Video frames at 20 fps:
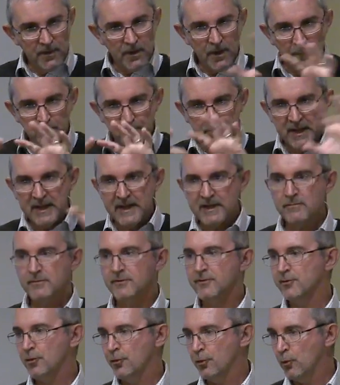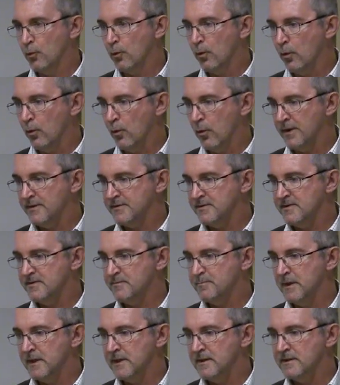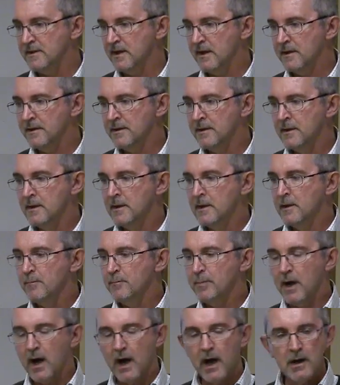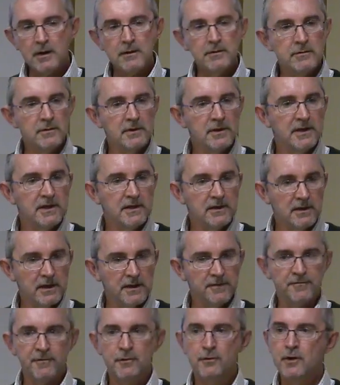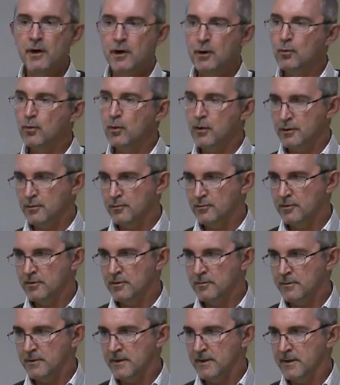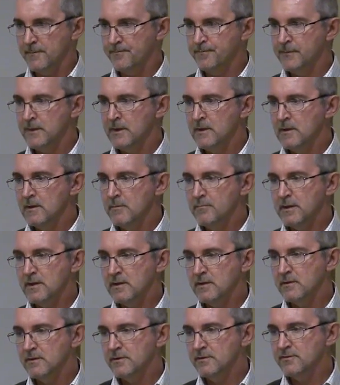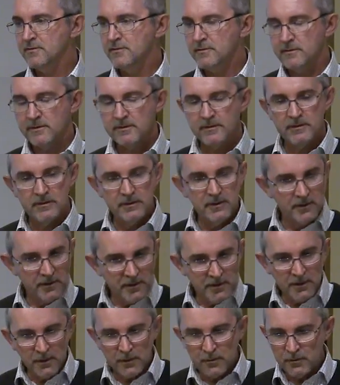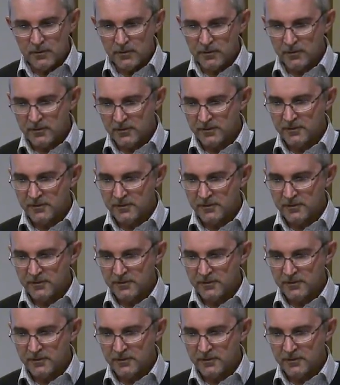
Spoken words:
appearance on the wall once it's been done, but only if you know what you're doing with it, because you know you